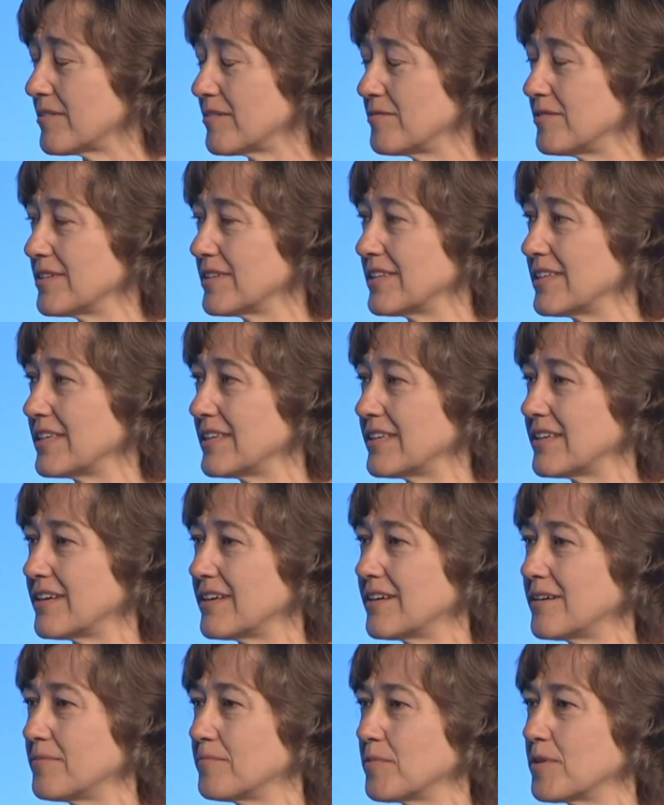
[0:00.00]
Really,
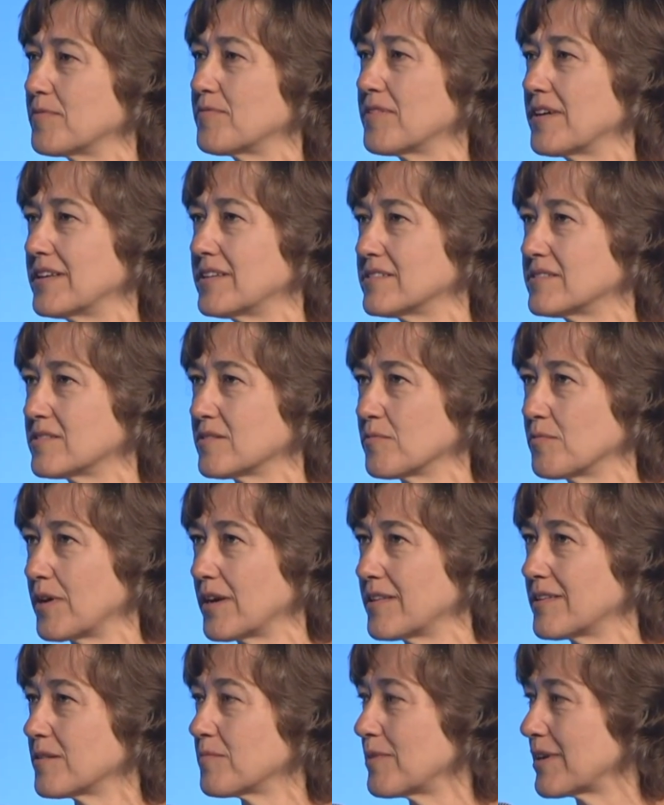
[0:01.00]
we find it's a
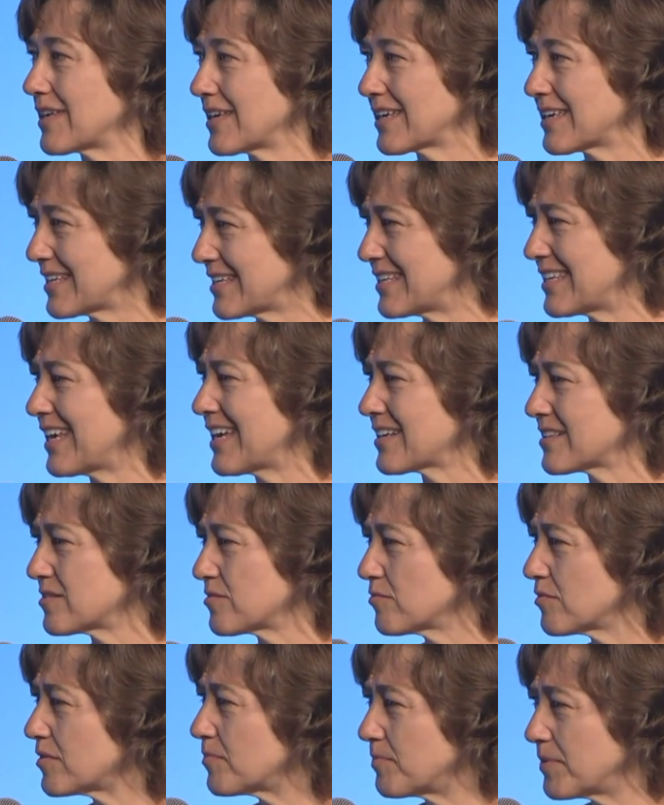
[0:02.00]
way that we can connect
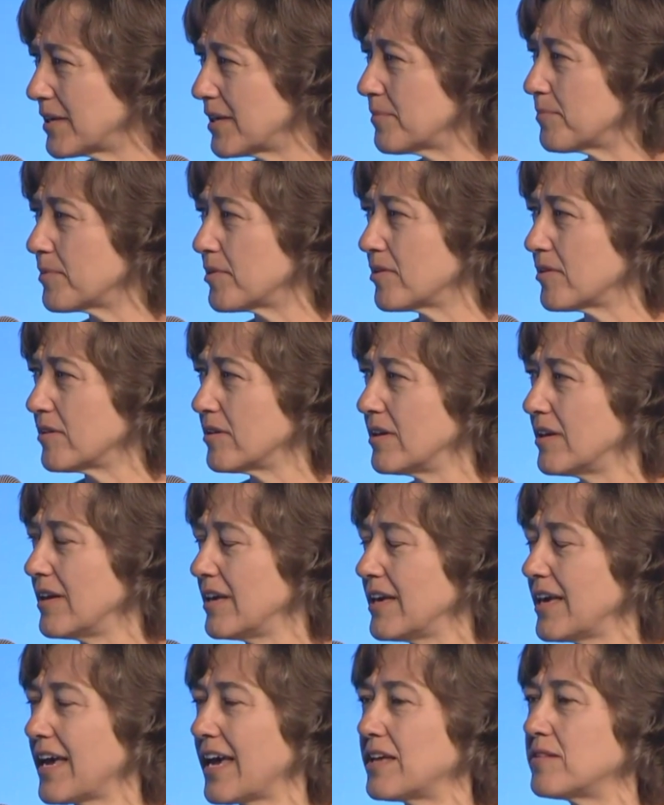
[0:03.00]
with people
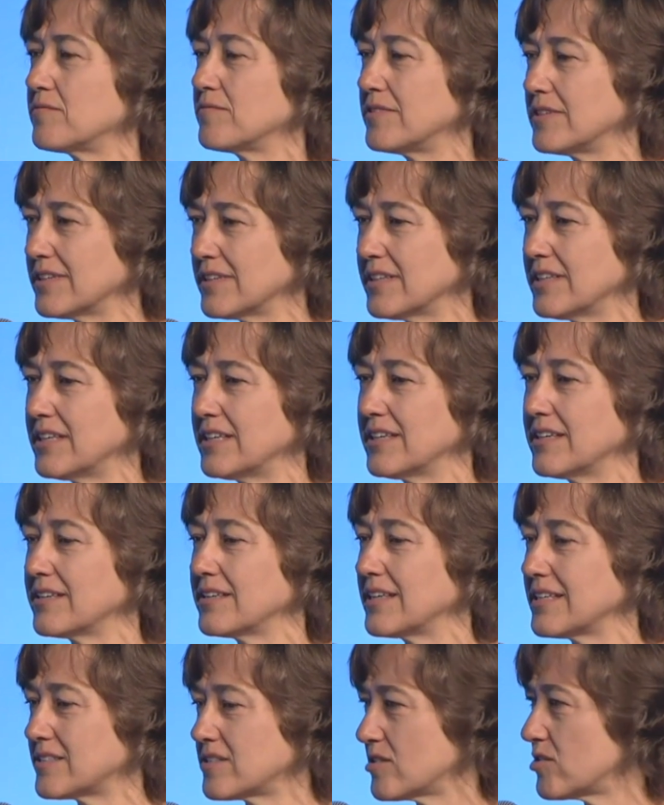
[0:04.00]
and really
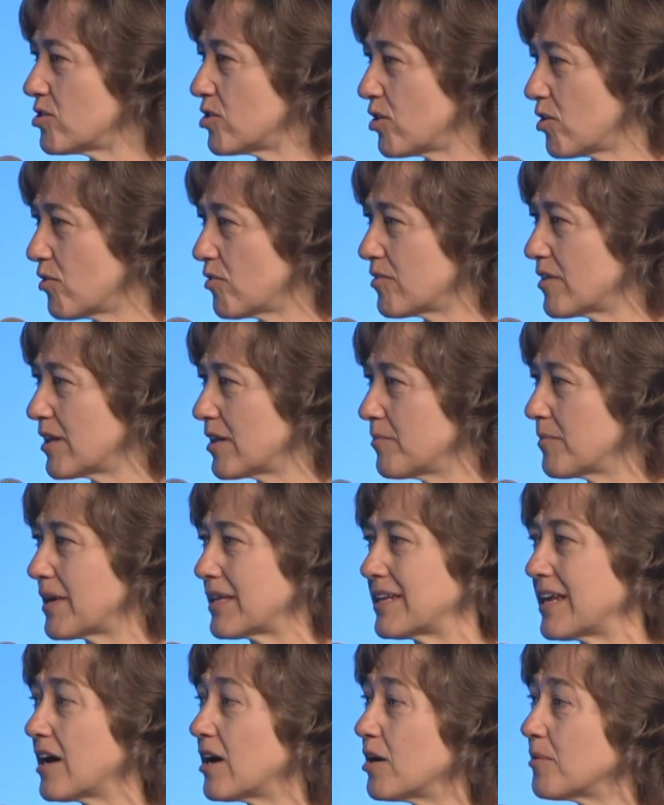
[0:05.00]
get to know them
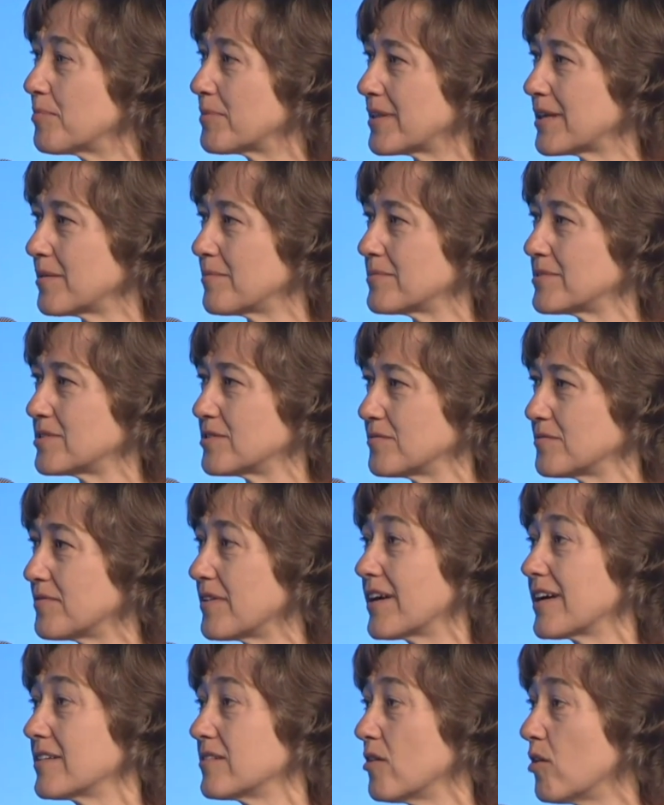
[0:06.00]
and help them to
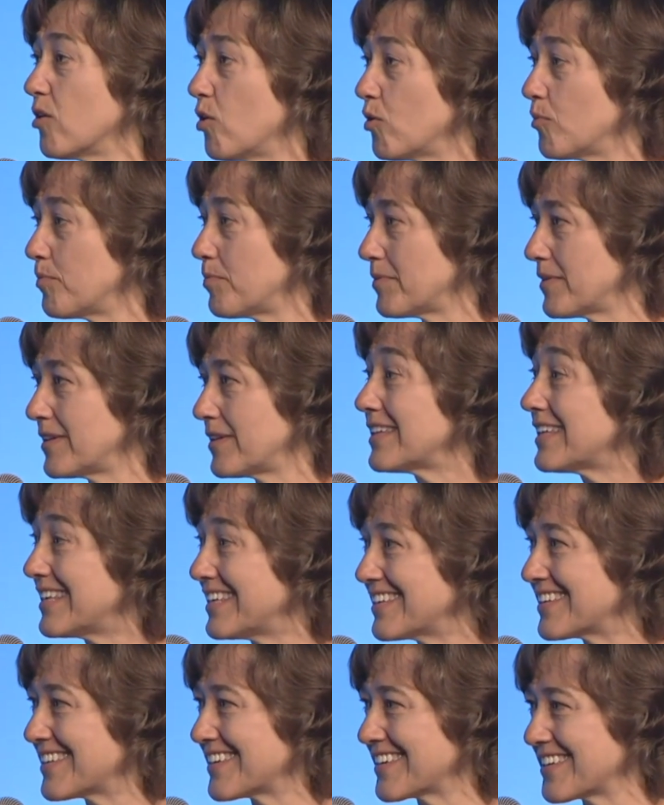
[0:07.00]
find hope and
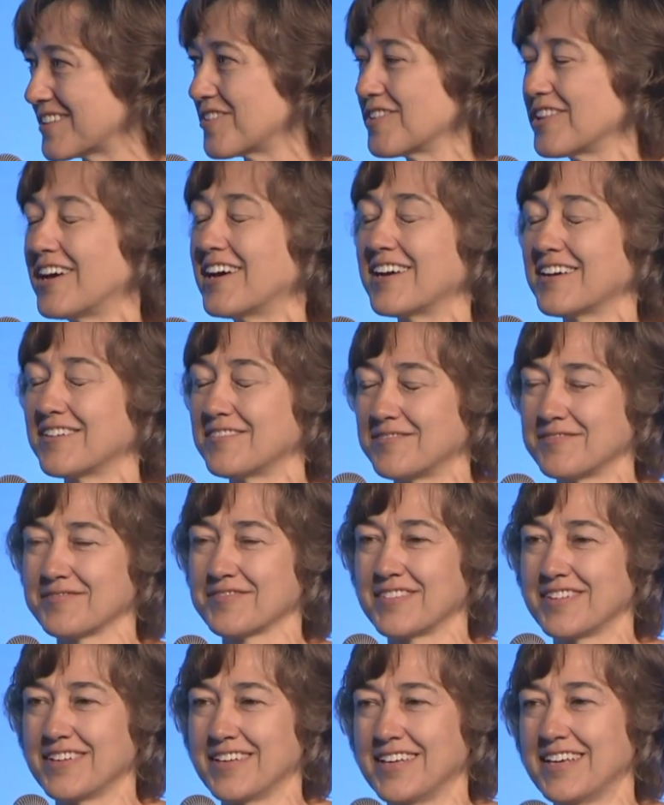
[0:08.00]
healing in their life.
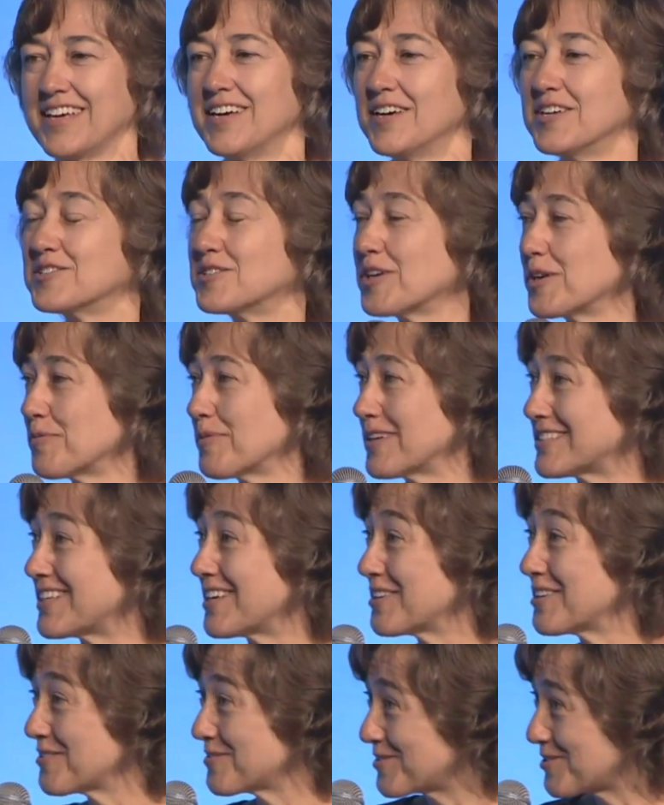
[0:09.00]
So I want to
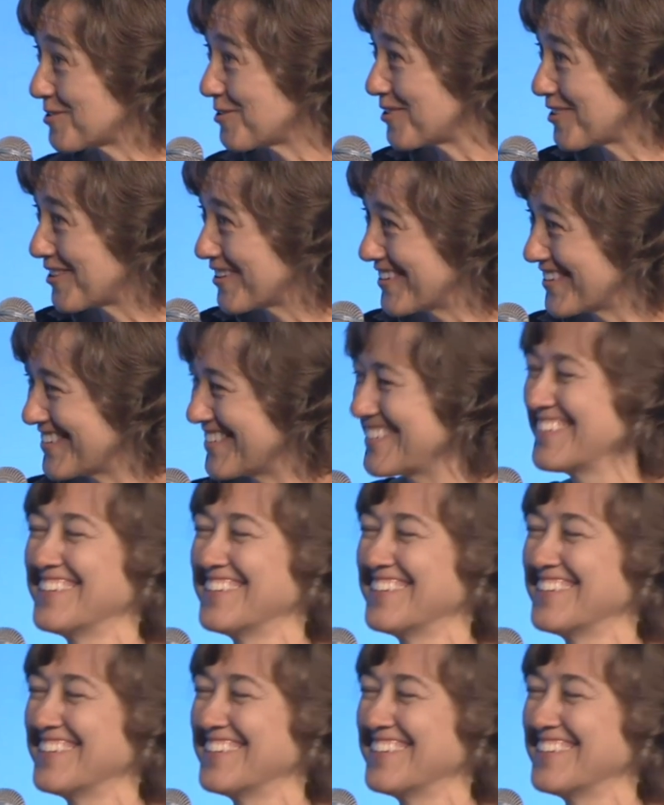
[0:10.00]
tell you a story.